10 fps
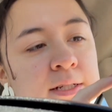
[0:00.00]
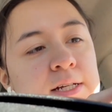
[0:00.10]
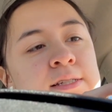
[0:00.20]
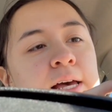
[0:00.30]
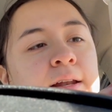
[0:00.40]
As
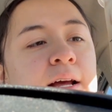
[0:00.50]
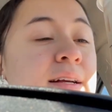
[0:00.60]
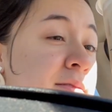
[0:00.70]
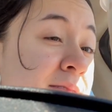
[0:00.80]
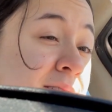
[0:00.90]
I said,
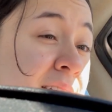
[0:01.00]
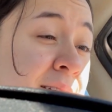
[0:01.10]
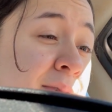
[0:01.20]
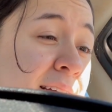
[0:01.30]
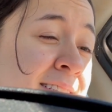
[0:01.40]
I,
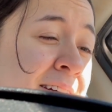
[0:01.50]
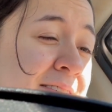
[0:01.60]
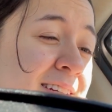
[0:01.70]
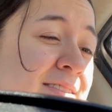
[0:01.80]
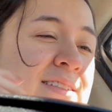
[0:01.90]
I'm like
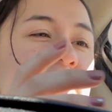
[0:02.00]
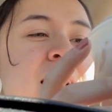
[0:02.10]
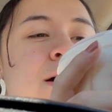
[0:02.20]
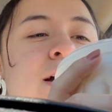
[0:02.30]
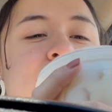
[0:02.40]
so nervous.
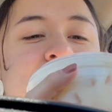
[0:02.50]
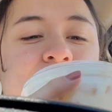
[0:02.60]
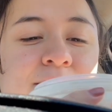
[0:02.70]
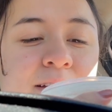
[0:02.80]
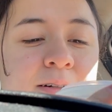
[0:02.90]
Okay,
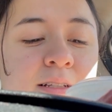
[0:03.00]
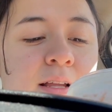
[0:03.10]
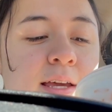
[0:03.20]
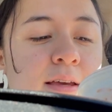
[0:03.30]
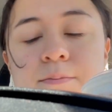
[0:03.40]
because I really want to
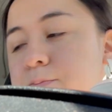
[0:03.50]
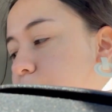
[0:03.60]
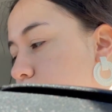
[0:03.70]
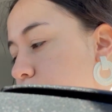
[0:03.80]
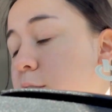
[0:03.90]
like it.
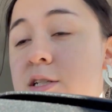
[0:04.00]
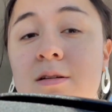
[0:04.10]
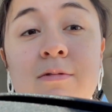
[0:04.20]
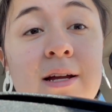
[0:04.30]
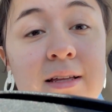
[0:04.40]

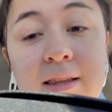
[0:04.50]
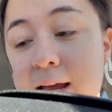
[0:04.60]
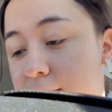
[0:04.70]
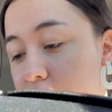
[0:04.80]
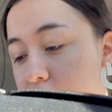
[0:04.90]
Peaches really
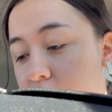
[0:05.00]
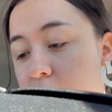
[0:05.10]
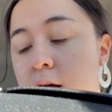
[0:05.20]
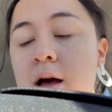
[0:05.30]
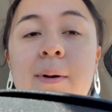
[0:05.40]
liked her
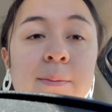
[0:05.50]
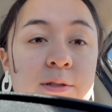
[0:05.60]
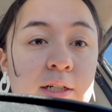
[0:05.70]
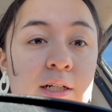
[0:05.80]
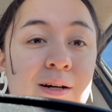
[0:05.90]

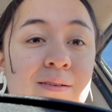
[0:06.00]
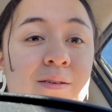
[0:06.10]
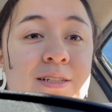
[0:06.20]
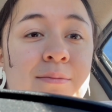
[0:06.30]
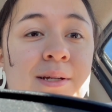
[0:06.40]
puppuccino,
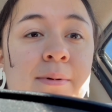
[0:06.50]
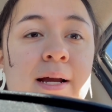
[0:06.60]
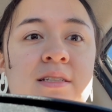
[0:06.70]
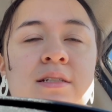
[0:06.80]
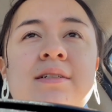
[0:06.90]
which I'm
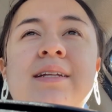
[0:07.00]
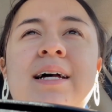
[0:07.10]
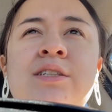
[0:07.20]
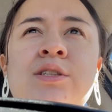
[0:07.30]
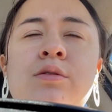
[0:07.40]
surprised because the
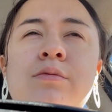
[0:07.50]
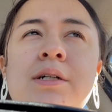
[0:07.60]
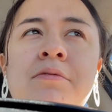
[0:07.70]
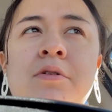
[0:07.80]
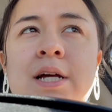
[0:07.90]
last
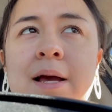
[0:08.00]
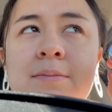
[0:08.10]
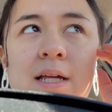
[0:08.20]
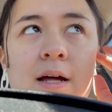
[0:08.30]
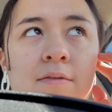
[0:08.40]
three or four
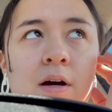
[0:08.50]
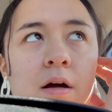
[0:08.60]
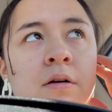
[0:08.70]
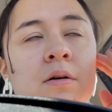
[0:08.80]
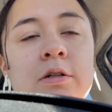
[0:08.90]
times that I've
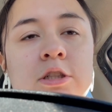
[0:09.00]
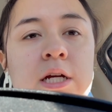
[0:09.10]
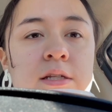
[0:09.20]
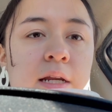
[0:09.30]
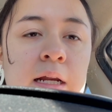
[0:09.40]
gotten her one, she
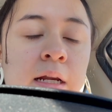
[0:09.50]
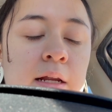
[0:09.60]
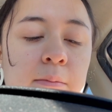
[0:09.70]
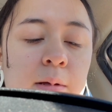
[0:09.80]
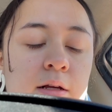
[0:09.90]
hasn't eaten
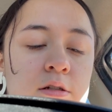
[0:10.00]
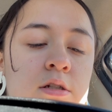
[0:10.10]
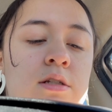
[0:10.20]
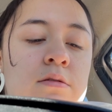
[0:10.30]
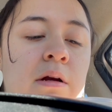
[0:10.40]
it because
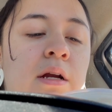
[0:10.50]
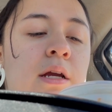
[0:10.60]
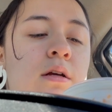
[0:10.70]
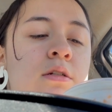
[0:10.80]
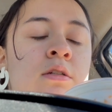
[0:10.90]
she's
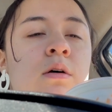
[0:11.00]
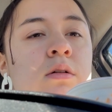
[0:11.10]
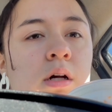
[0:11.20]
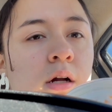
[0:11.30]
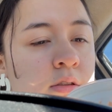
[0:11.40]
very, she's an
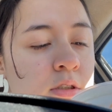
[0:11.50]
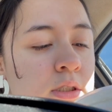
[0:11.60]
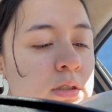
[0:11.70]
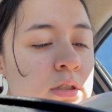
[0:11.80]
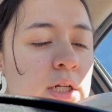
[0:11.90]
old dog, so
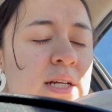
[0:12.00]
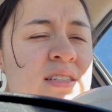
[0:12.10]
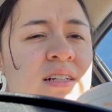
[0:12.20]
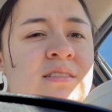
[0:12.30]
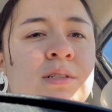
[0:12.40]
she's she
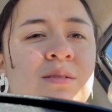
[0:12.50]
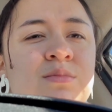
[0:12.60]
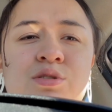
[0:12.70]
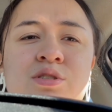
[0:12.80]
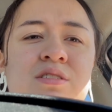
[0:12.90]
gets sick
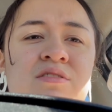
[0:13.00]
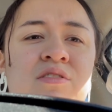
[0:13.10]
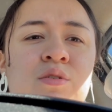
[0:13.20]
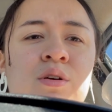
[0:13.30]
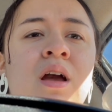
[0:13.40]
sometimes and she doesn't
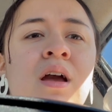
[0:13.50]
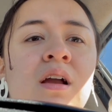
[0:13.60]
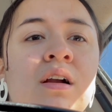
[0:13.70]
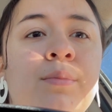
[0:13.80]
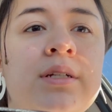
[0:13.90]
feel
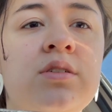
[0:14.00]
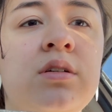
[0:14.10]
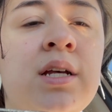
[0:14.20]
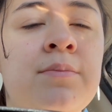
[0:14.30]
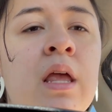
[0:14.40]
her best all
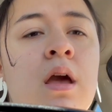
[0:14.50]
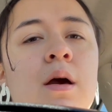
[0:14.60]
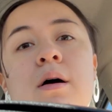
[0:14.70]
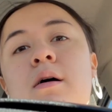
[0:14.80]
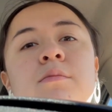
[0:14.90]
the time.
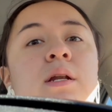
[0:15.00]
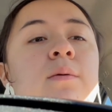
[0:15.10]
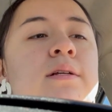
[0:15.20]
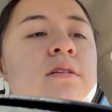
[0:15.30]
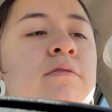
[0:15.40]
Um, but
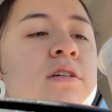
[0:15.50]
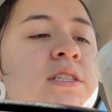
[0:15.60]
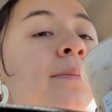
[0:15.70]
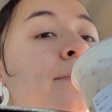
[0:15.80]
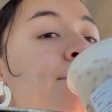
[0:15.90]
anyways, first sip.